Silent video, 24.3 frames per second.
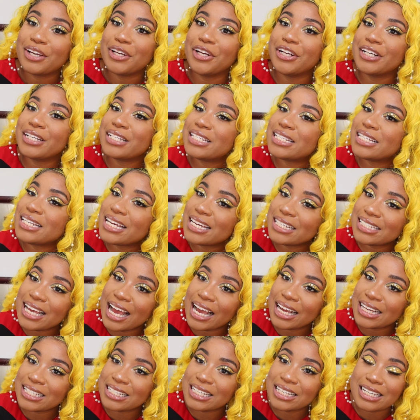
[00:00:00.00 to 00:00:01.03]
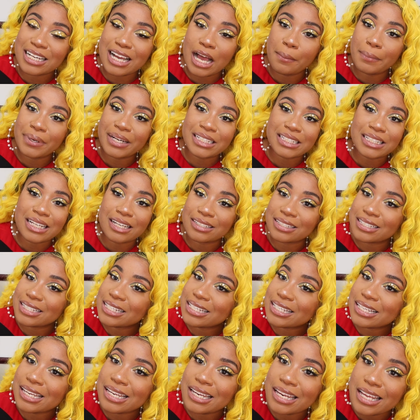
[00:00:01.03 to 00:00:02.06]
Your sneak attack is going to come in and it's going to
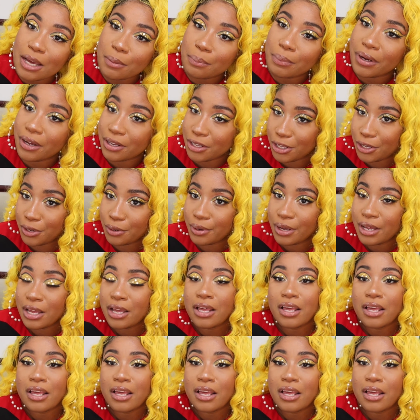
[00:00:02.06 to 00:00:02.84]
sneak up on you.